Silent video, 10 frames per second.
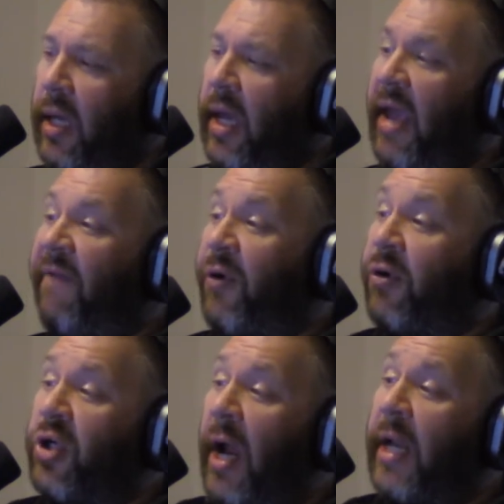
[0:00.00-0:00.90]
if you're
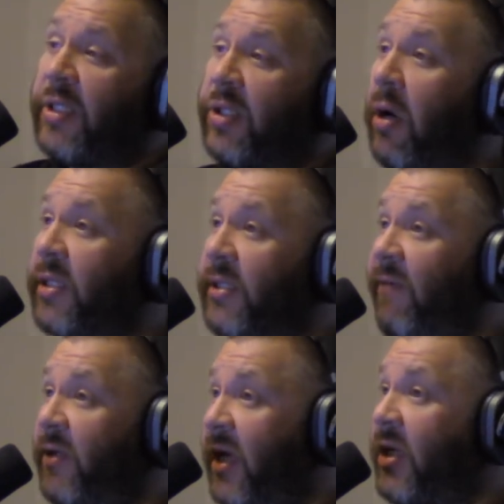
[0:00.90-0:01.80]
trying to start a
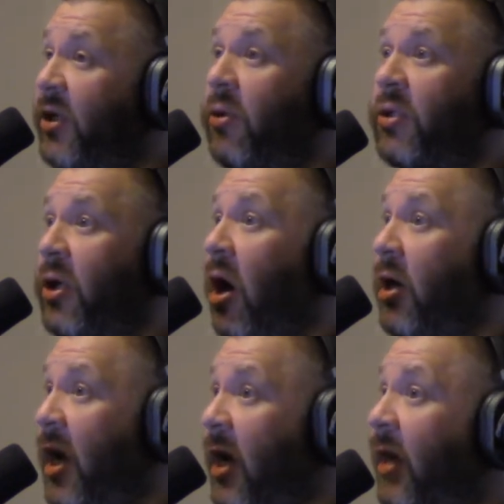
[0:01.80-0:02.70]
civilization or start,
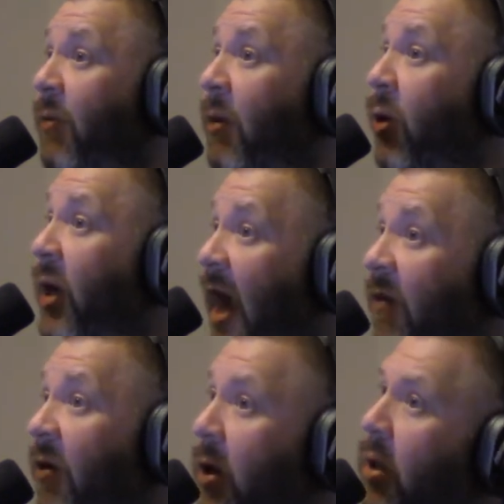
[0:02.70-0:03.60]
trying to keep people
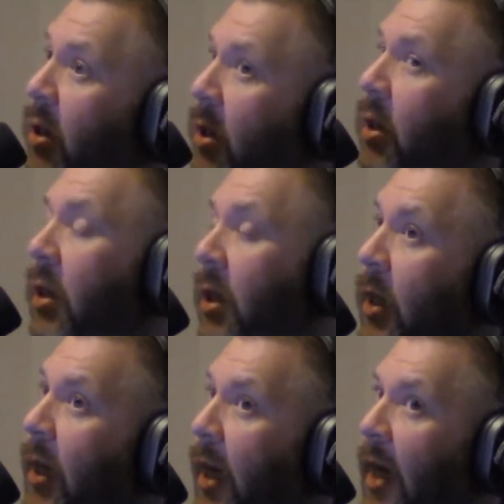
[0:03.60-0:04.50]
together,
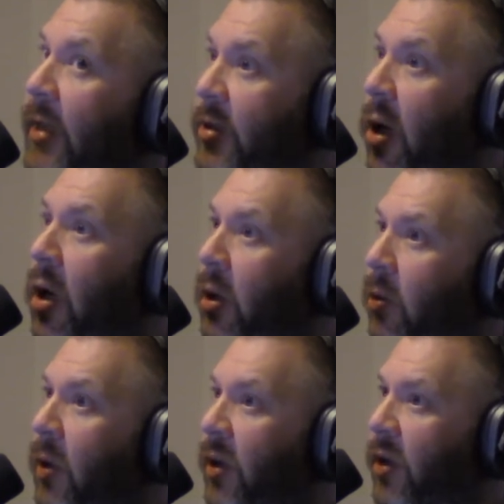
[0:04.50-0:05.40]
you got to start
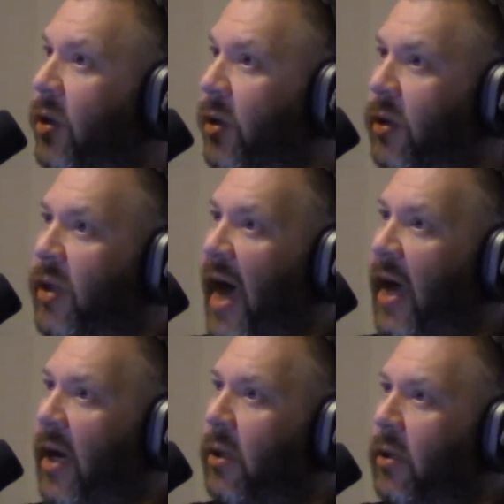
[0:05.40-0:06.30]
with
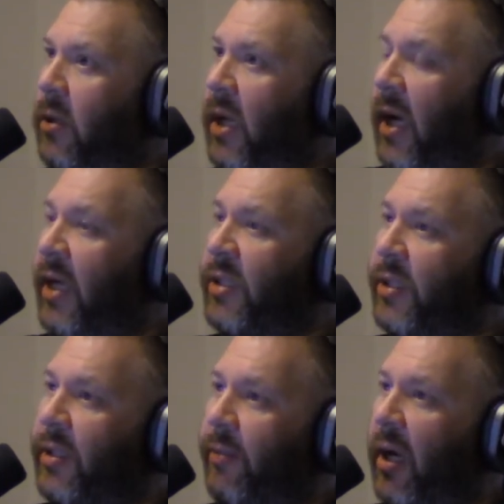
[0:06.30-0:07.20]
that connection.
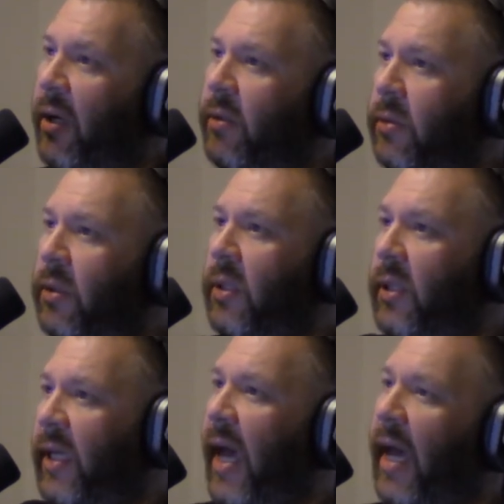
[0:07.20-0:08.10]
A somehow. basic
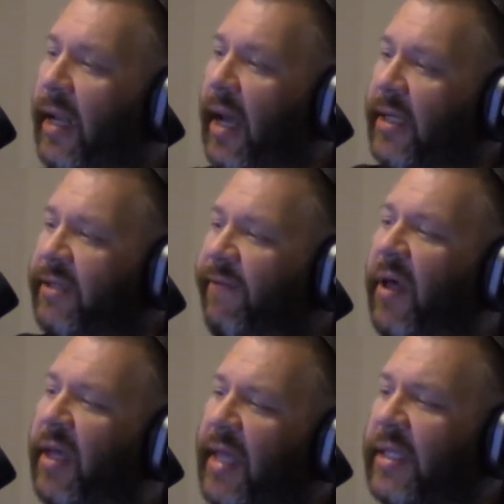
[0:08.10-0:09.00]
foundation. Yeah, and I just feel
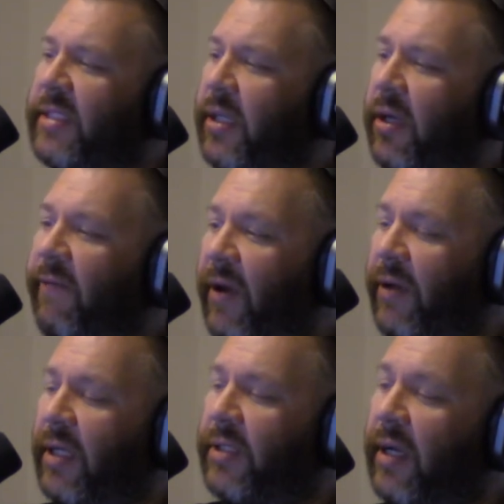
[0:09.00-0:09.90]
like that's a good
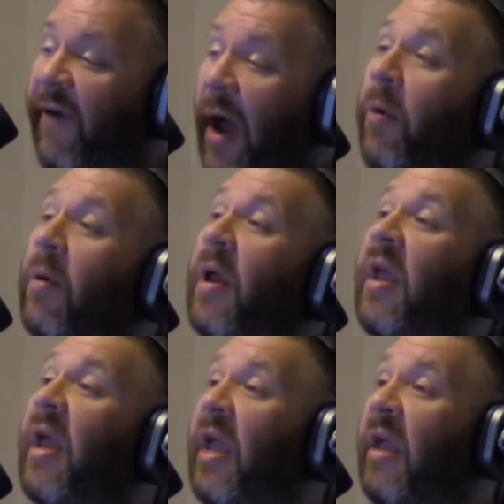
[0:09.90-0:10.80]
foundation. If I
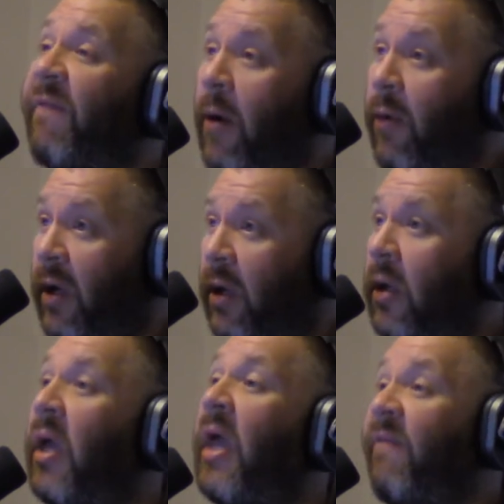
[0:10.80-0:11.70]
if I were to
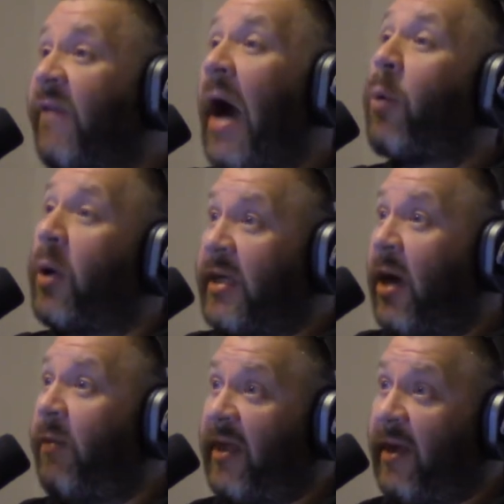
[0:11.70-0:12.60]
if God were to
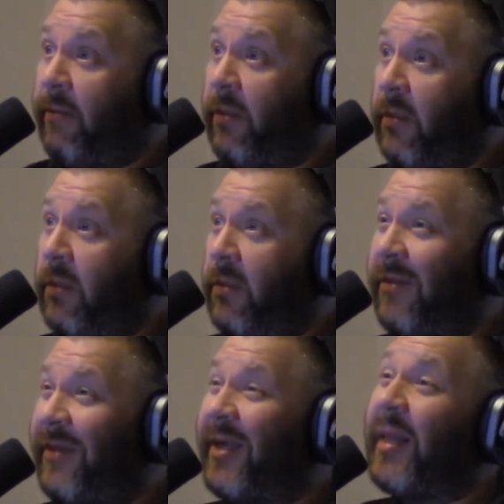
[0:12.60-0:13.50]
tell me them,
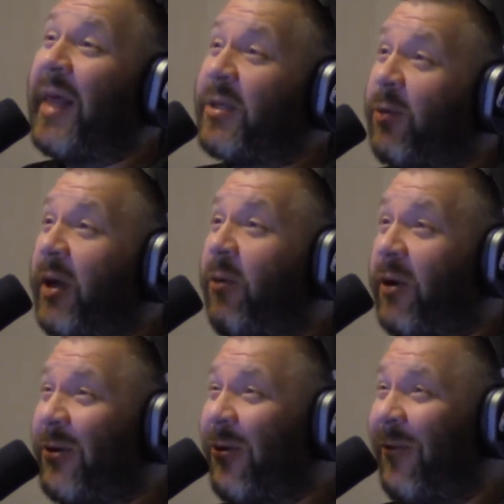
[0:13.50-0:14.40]
th- that's what he would
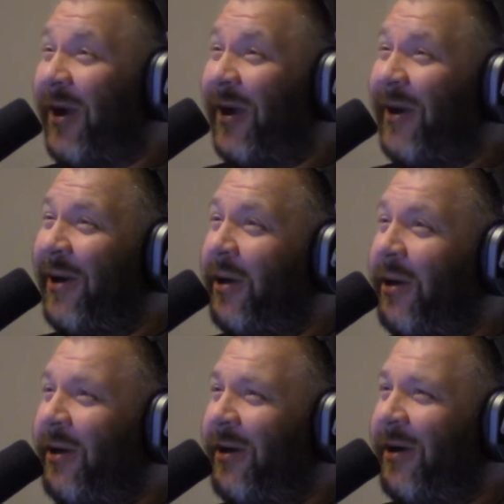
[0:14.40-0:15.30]
have told me.
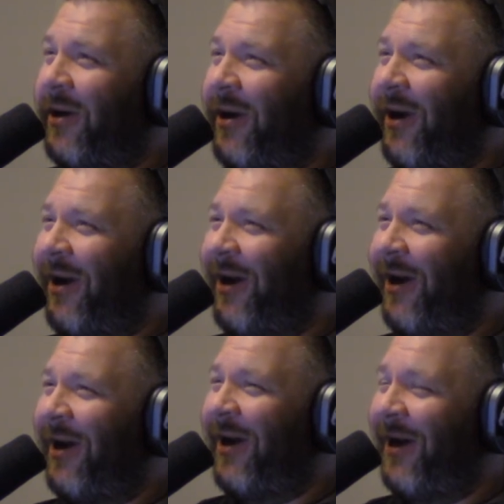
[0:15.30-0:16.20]
You'd make a great
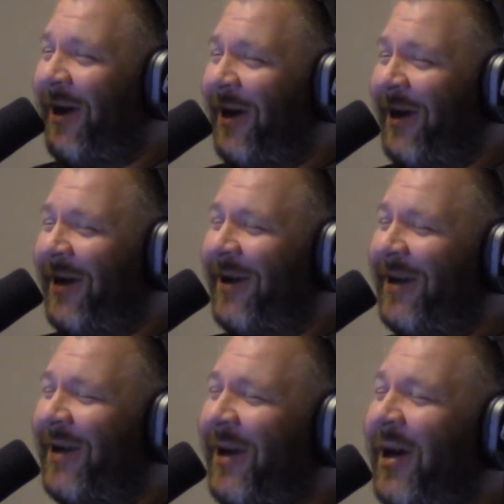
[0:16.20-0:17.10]
Moses, dude.
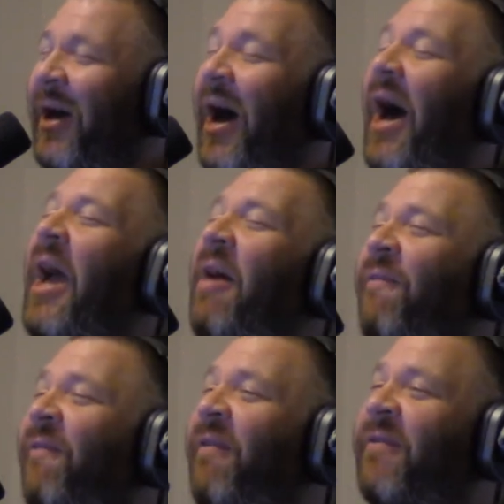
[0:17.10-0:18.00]
I
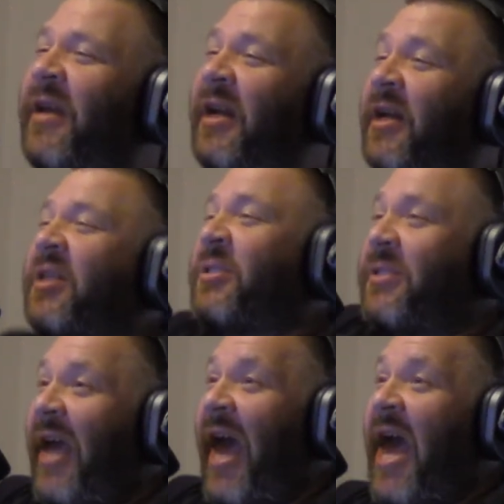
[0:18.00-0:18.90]
have 15,
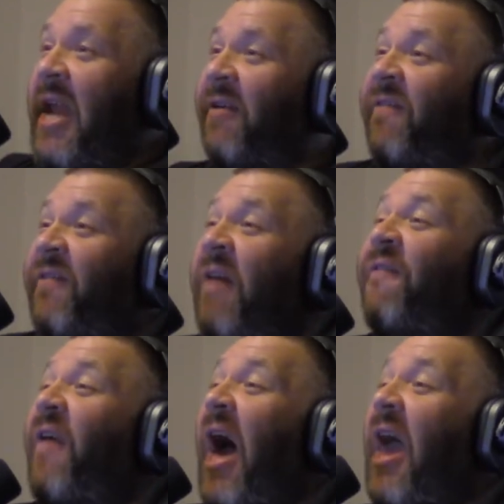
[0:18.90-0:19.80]
10,
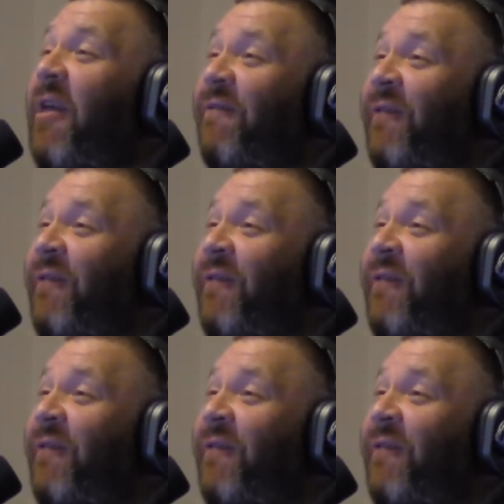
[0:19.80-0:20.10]
5,